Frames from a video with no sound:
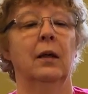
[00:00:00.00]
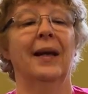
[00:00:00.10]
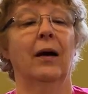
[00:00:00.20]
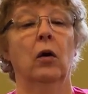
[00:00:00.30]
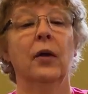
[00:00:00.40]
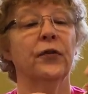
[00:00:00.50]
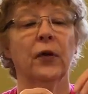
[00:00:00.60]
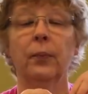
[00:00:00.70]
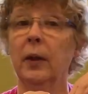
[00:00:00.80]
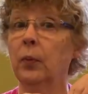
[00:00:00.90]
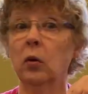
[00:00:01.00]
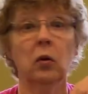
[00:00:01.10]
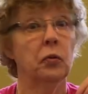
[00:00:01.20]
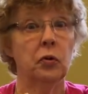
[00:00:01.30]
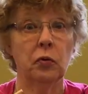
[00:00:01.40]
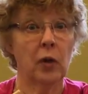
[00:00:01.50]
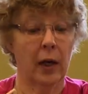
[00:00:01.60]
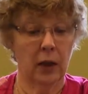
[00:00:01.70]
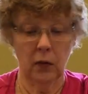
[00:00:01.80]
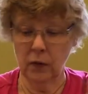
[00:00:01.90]
Now, some people do
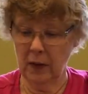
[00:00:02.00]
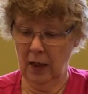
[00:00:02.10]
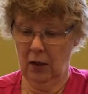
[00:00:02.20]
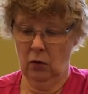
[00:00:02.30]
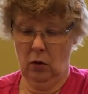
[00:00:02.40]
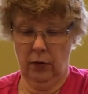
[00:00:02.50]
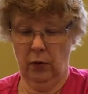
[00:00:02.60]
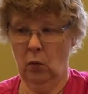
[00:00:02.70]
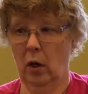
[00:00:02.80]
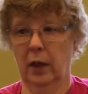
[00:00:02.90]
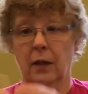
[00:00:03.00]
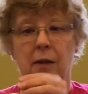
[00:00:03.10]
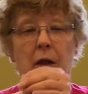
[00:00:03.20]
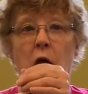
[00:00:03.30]
not use a handle on their walking stick.